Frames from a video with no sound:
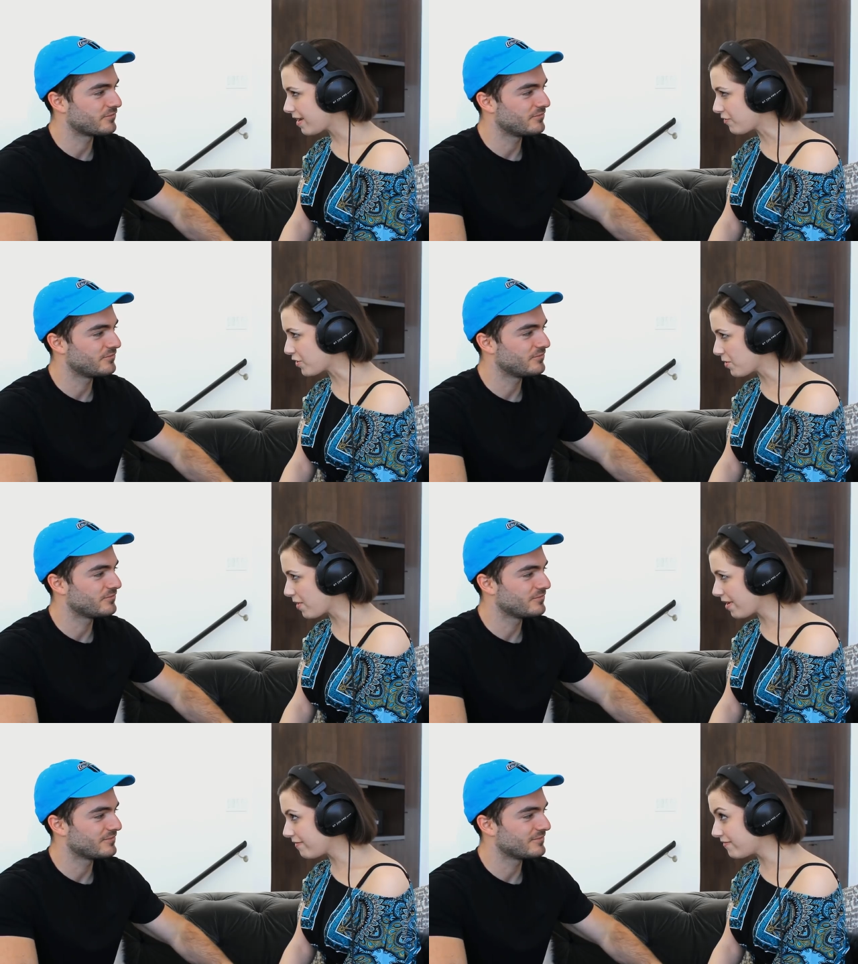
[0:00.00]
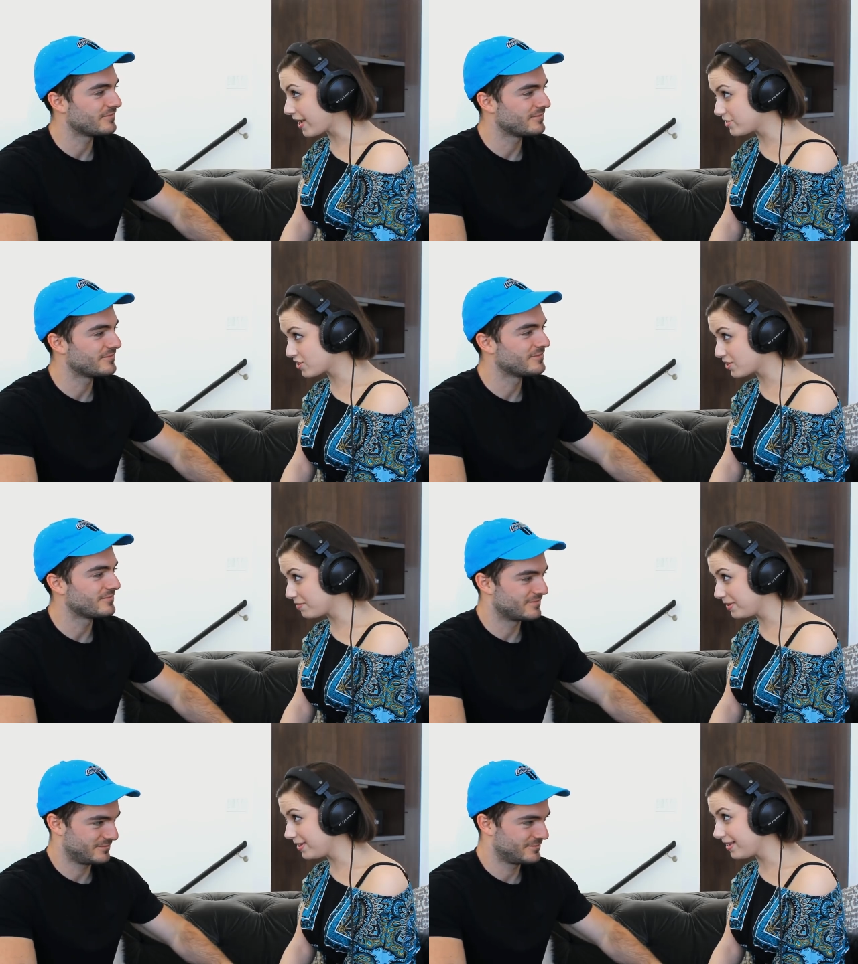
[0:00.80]
Speaker 1: If you were a
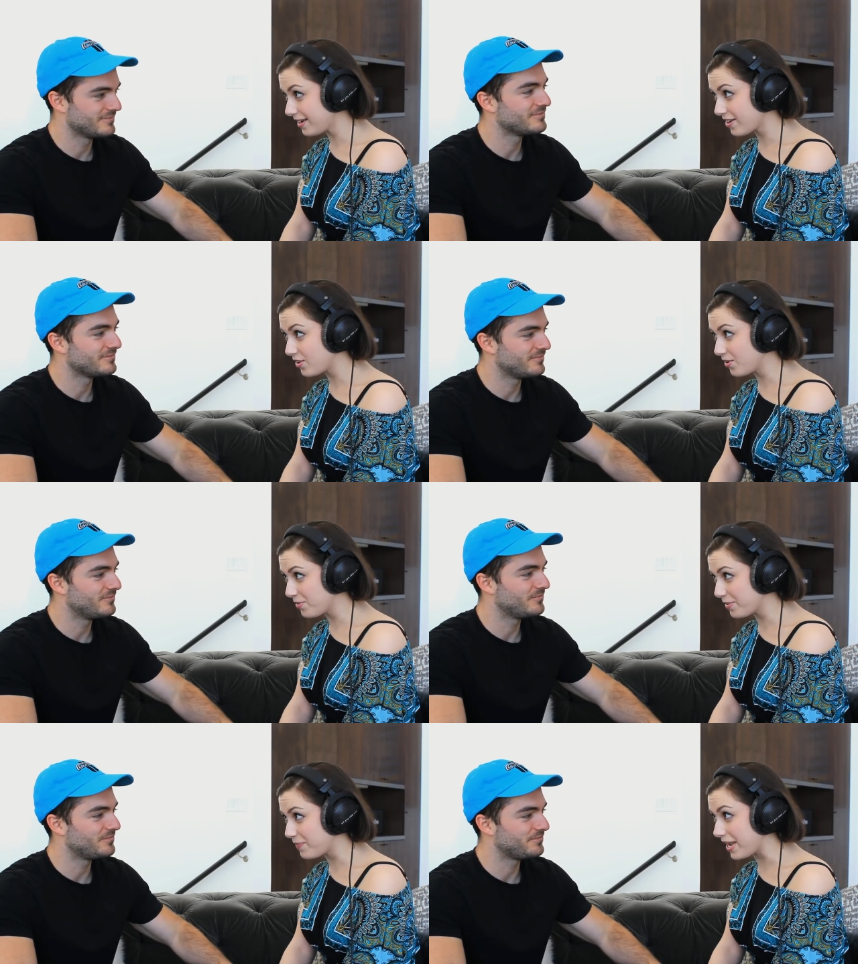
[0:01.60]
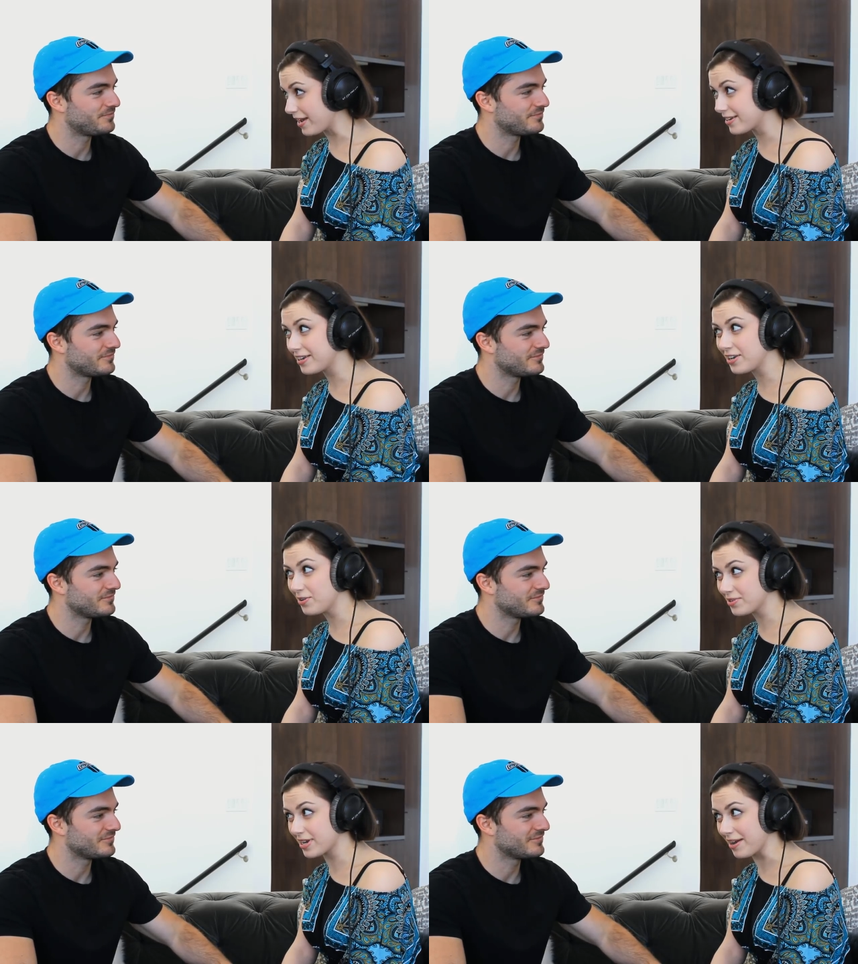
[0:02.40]
vegetable, you would be a
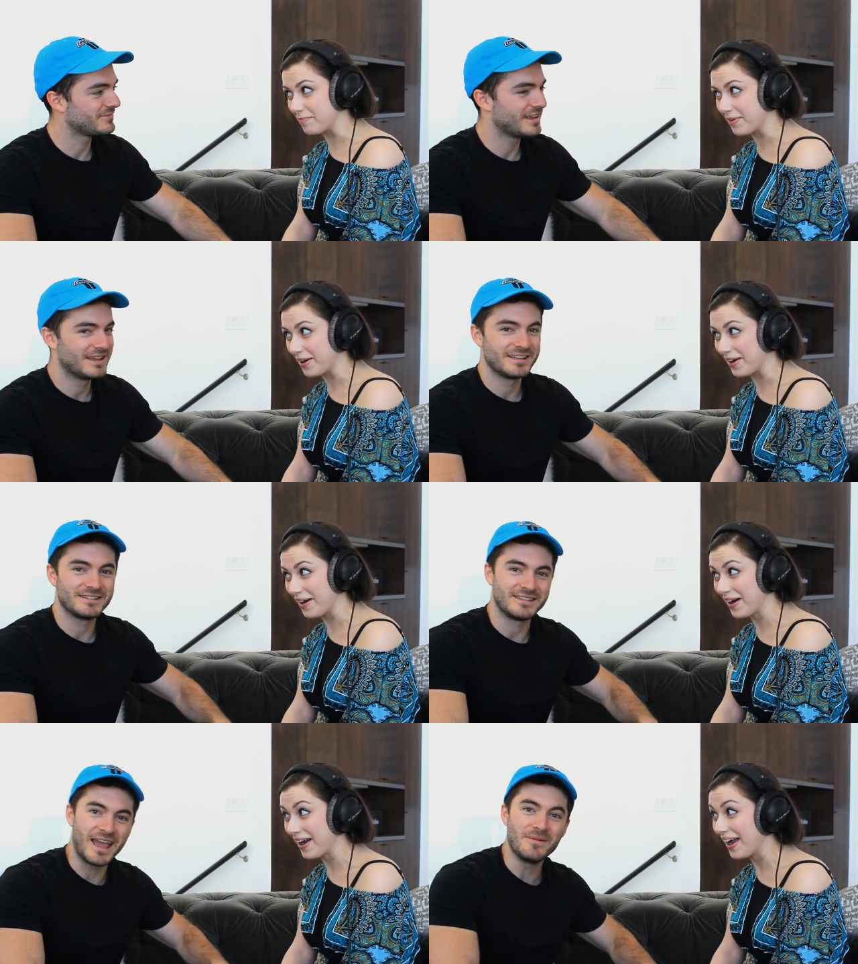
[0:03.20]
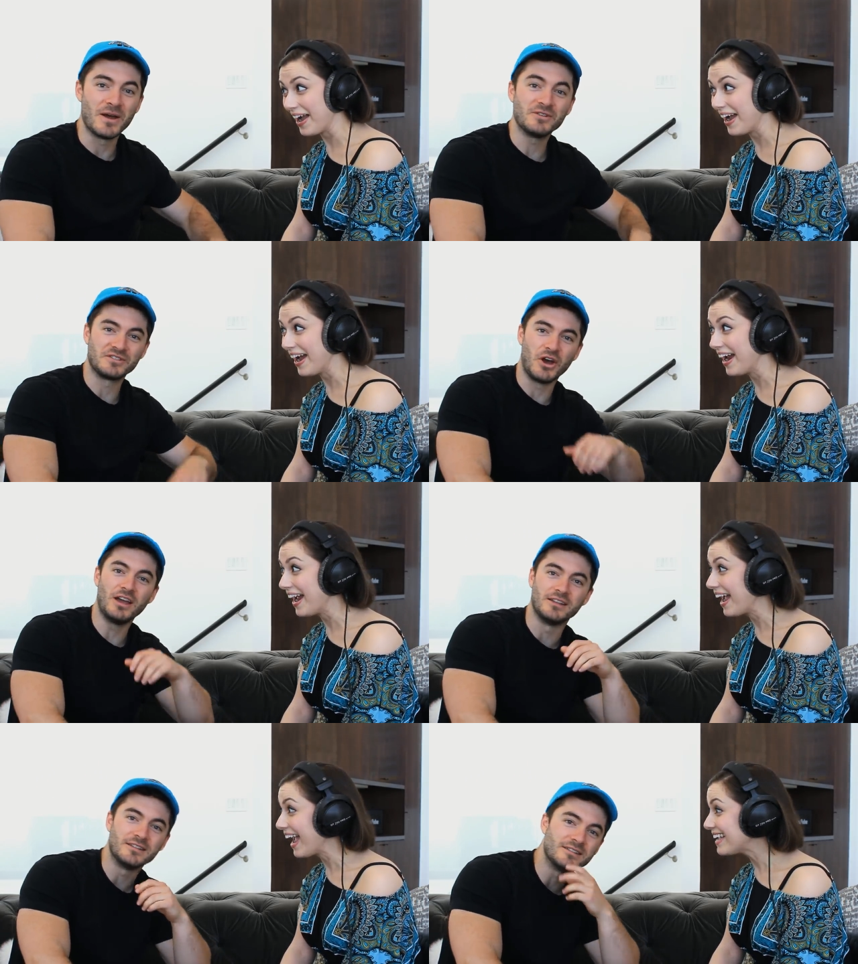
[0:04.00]
cucumber.
Speaker 2: Damn, that was
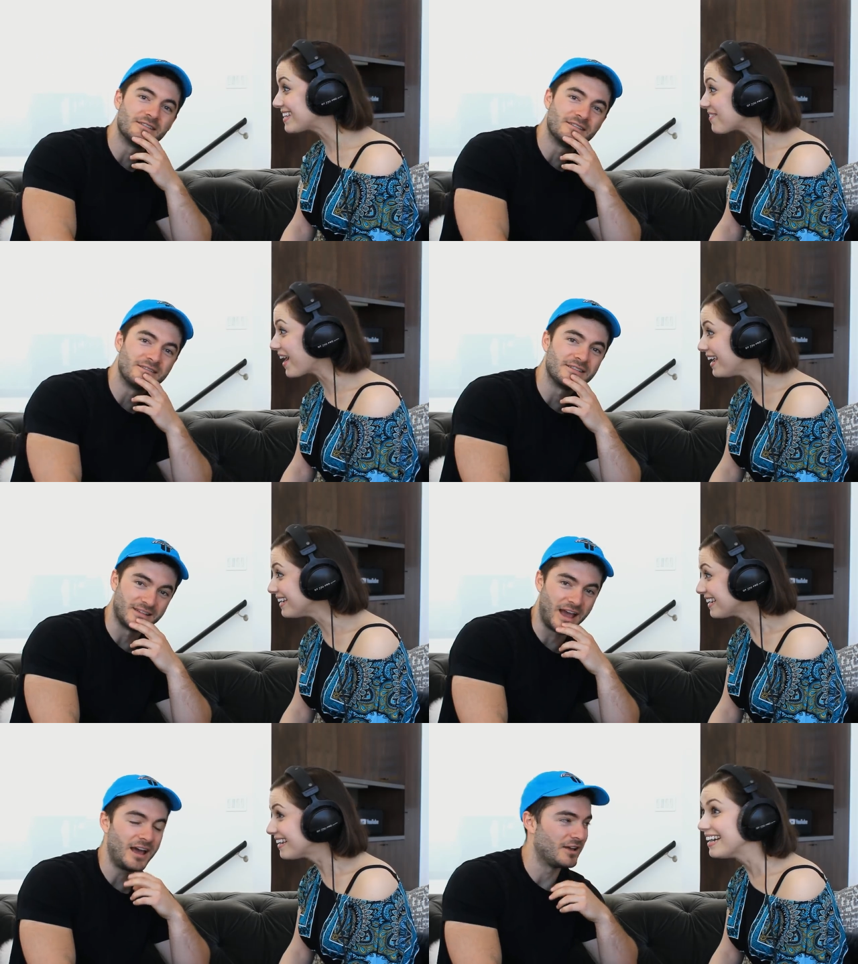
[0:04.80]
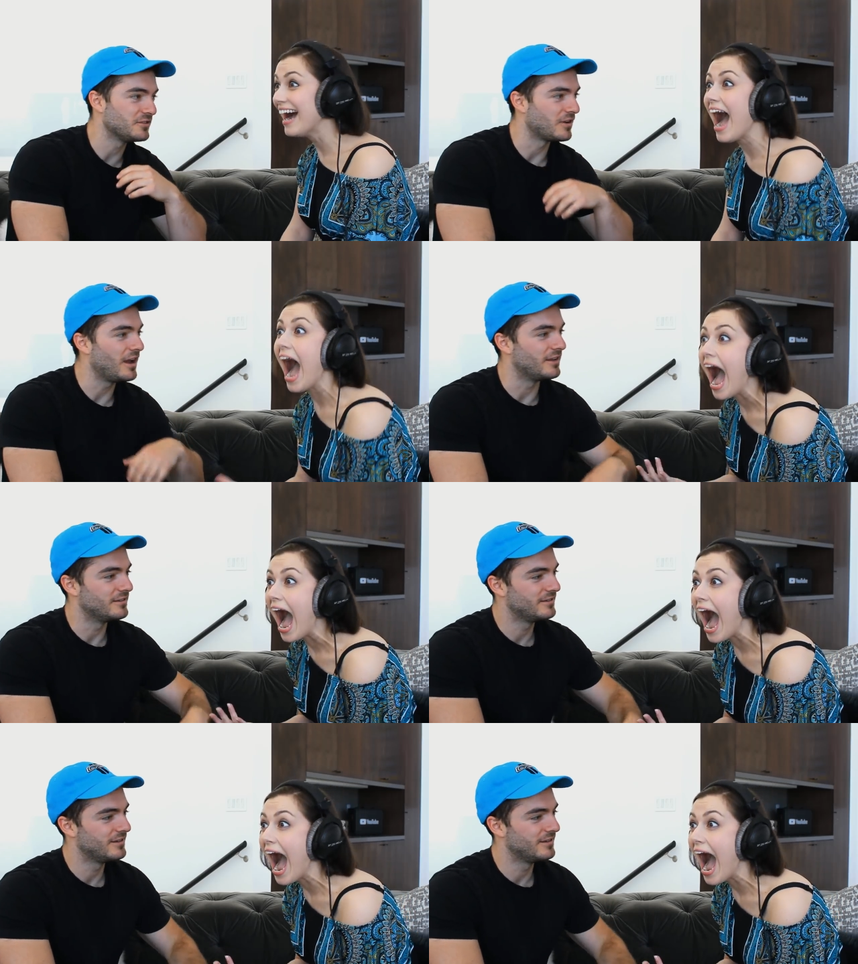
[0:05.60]
good.
Speaker 1: Is that right?
Speaker 2: Yeah, that was right.